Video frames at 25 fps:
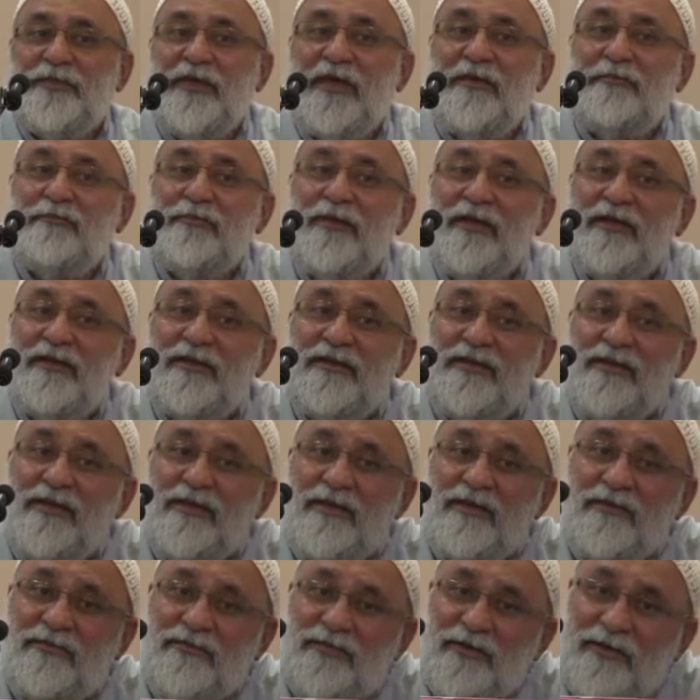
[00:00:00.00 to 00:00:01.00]
they
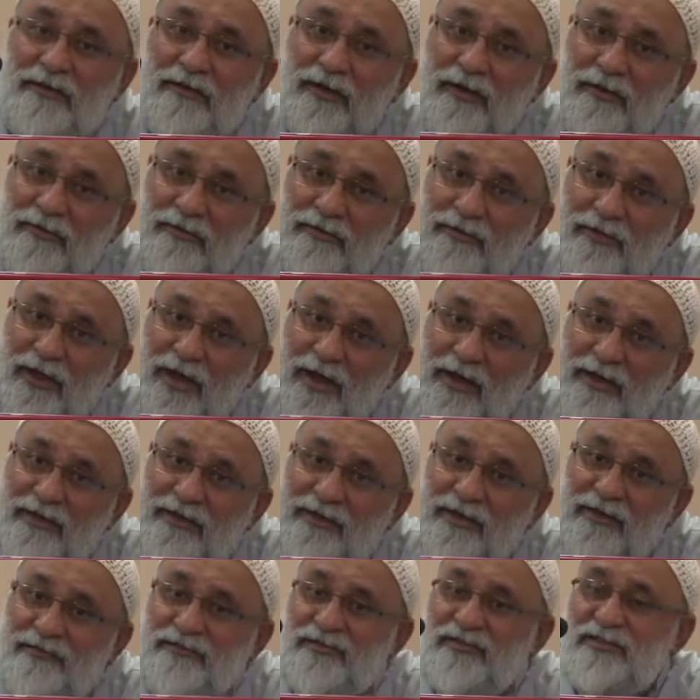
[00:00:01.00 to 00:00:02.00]
believe that
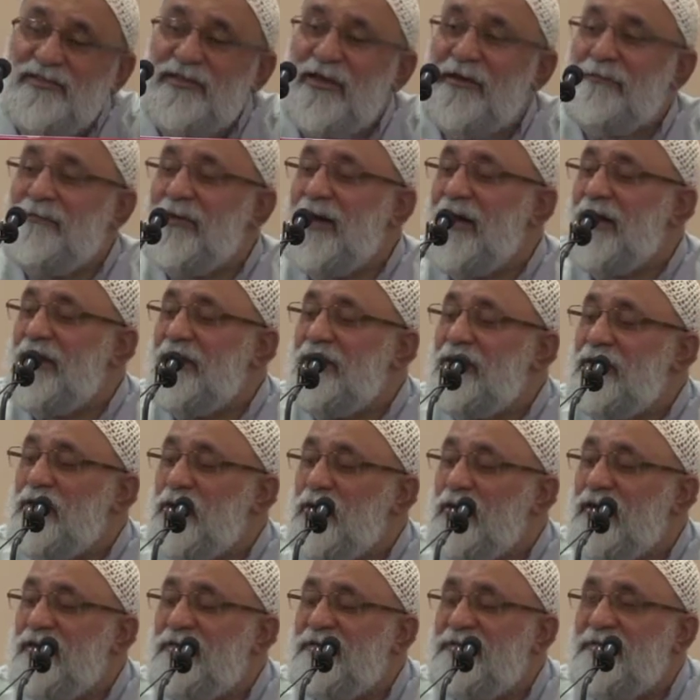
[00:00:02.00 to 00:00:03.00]
Allah gives them a
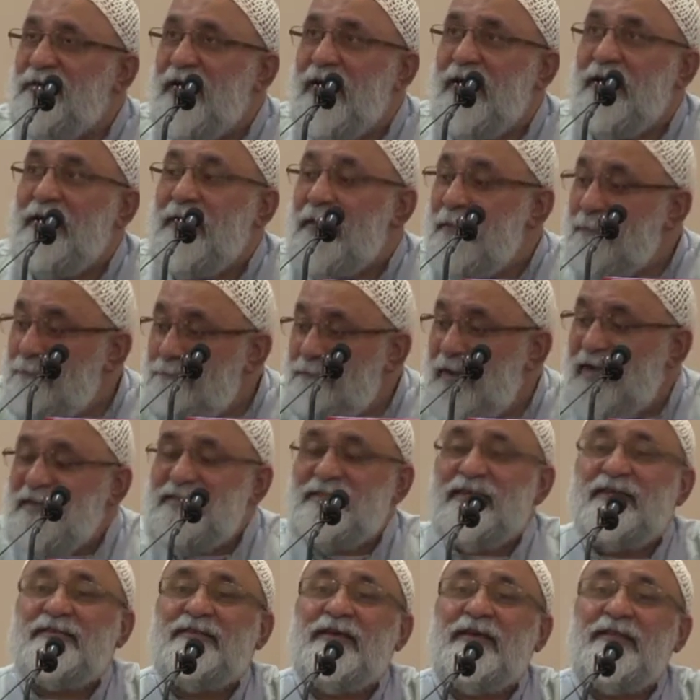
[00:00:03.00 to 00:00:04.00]
ghurfa
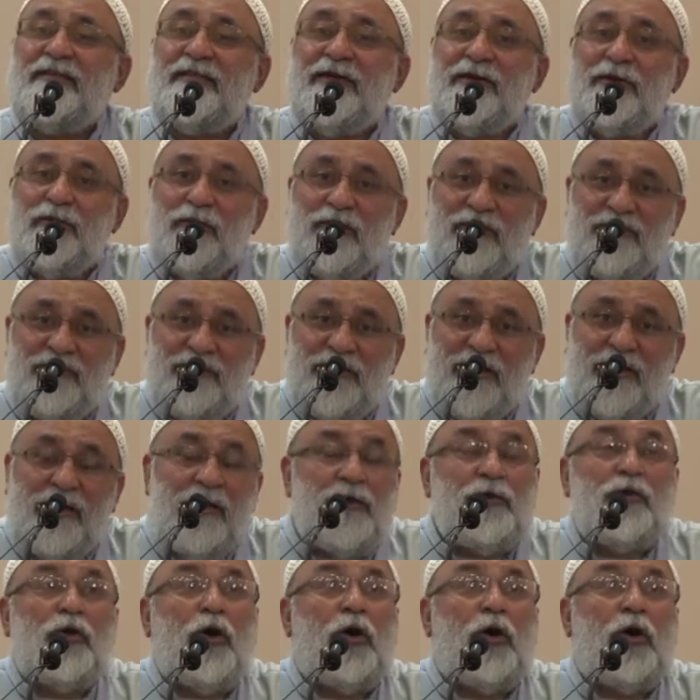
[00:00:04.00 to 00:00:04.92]
better than the ghurfa.